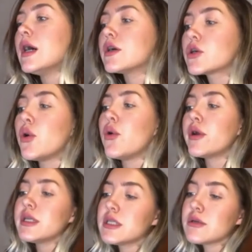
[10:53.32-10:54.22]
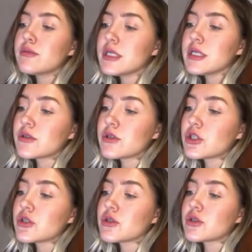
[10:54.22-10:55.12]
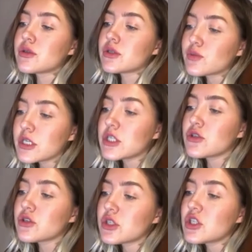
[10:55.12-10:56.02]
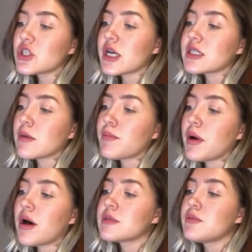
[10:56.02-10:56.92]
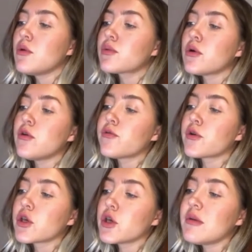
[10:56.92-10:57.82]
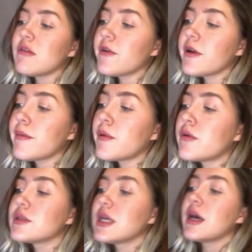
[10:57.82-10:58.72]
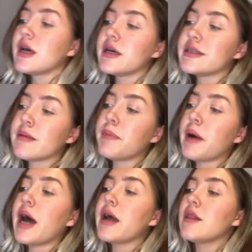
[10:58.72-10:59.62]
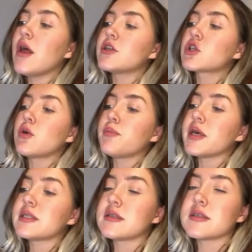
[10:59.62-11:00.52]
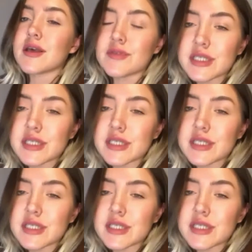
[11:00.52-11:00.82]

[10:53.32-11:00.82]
According to the researchers, this research suggests a possible role for human pheromones as a biological basis of